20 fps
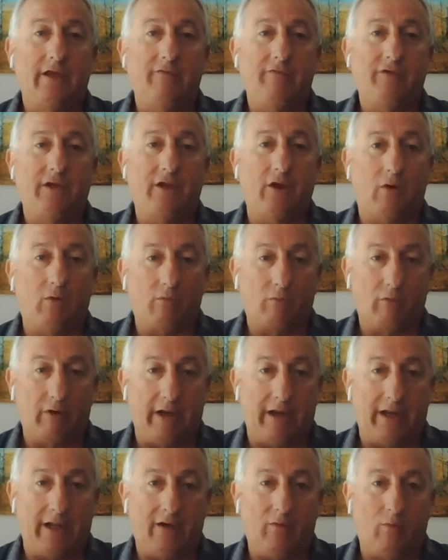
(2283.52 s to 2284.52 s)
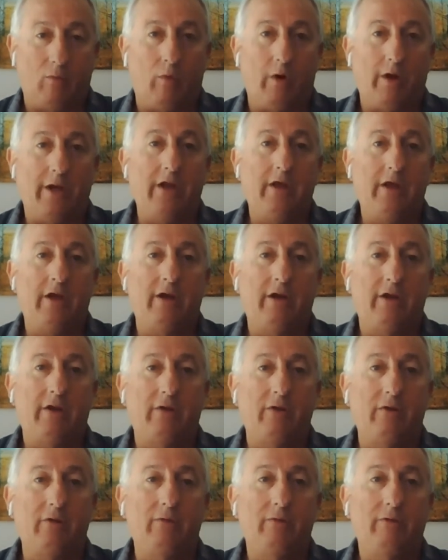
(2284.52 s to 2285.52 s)
if you don't rent it? What are you going to
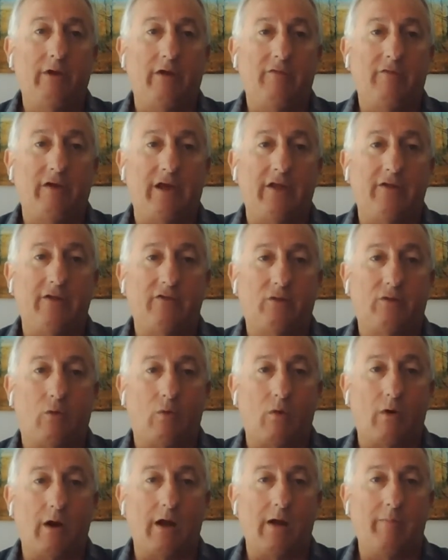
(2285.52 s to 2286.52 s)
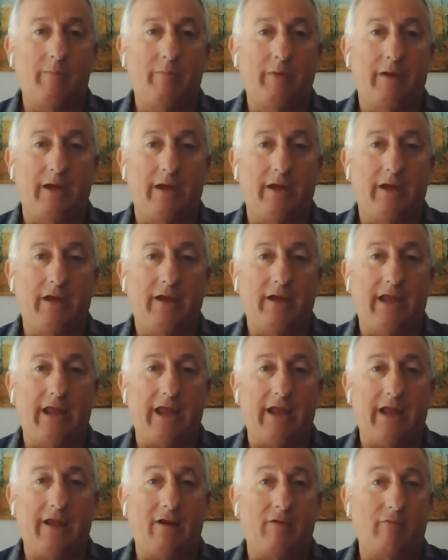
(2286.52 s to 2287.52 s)
do if it gets tore up and it
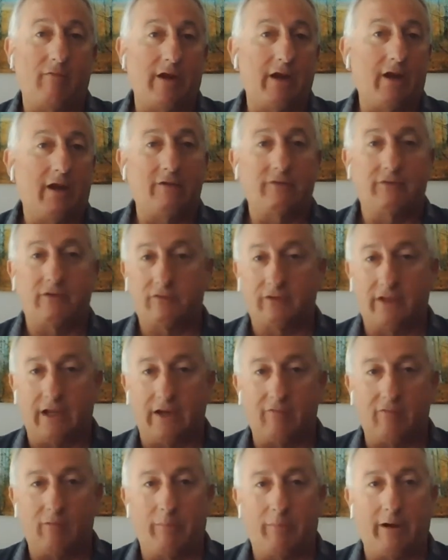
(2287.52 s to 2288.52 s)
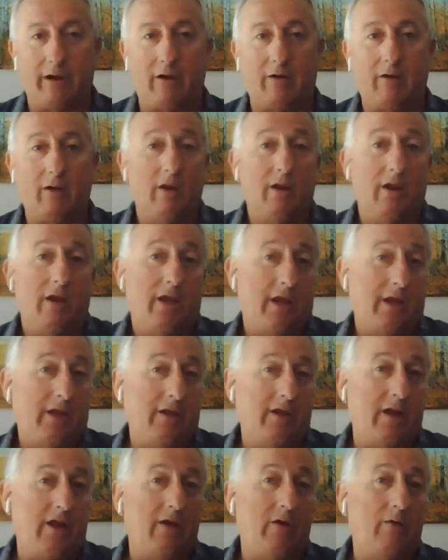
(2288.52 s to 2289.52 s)
can't get rented because it's getting repaired?
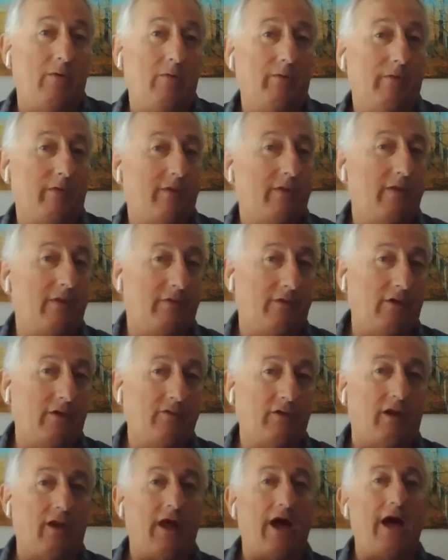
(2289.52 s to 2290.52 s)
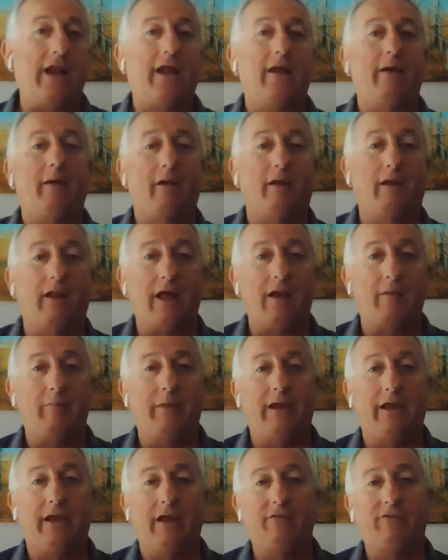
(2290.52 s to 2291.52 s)
There's a lot of
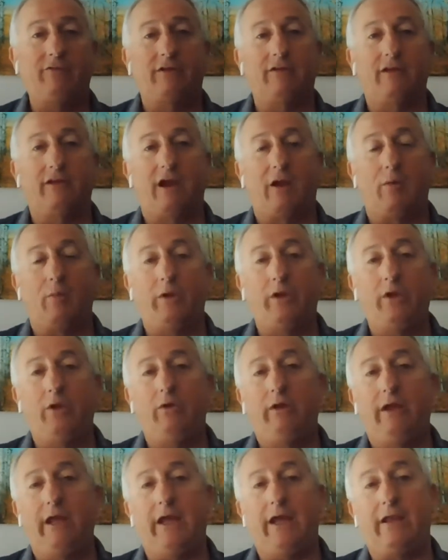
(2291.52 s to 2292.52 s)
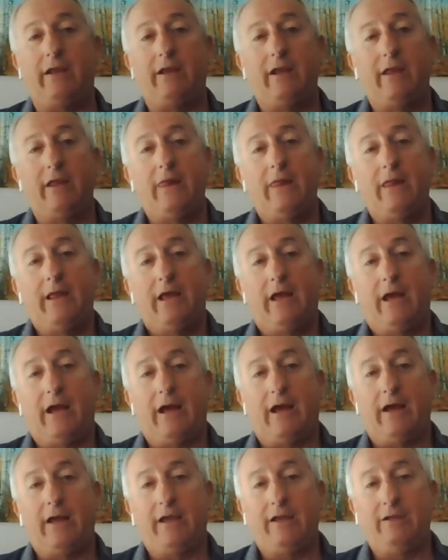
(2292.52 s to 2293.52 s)
big ifs in there. And when you get
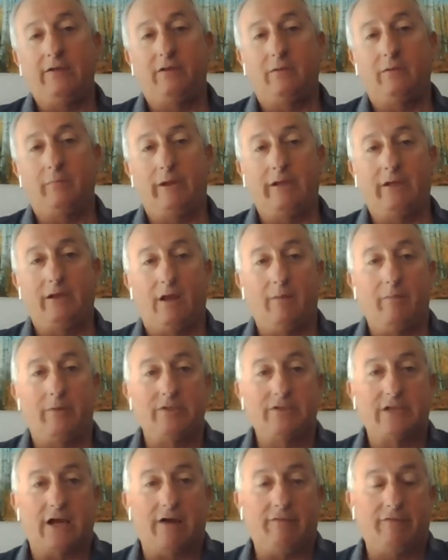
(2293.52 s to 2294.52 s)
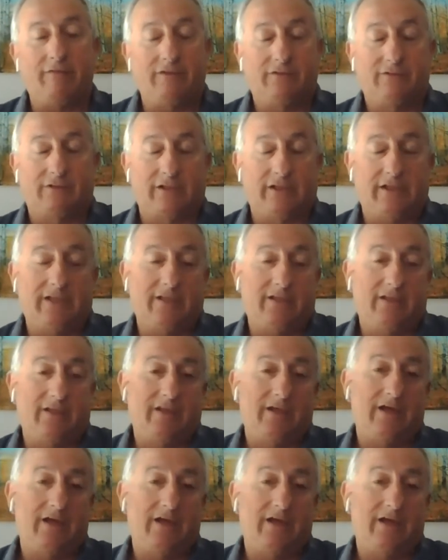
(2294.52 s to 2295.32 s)
into the big numbers, obviously,